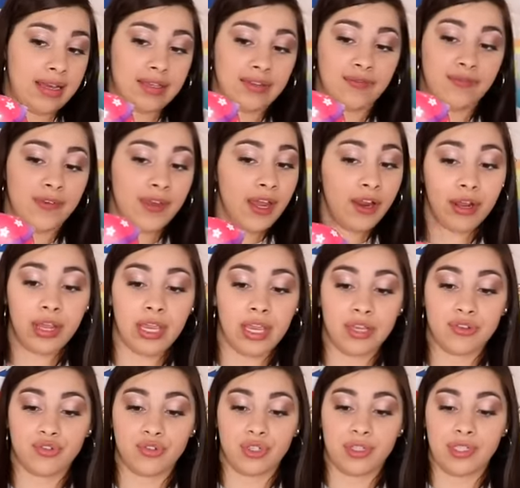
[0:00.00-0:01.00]
is very
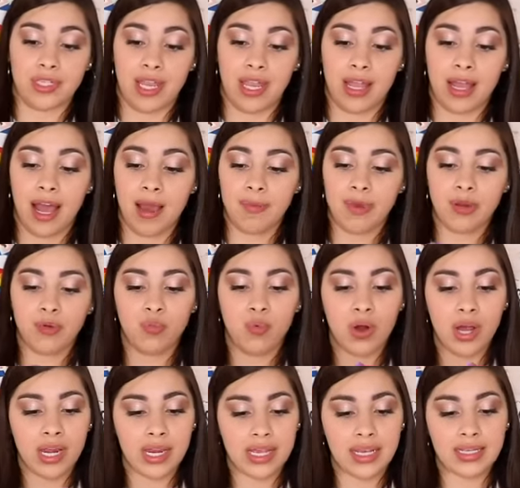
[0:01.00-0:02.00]
interesting. I mean,
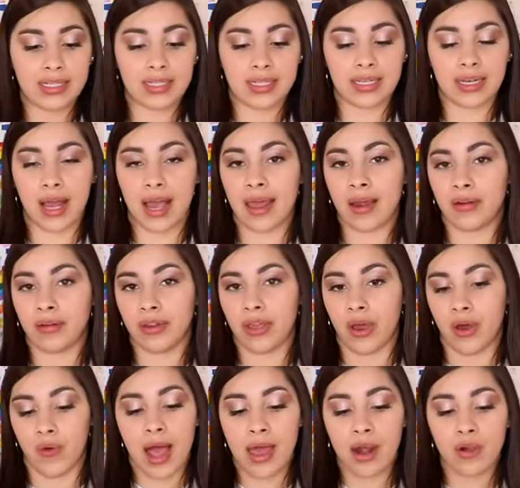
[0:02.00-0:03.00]
what is it? I don't
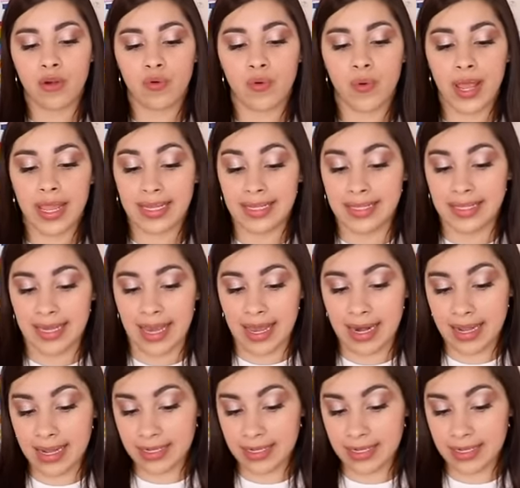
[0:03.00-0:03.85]
know. I don't quite get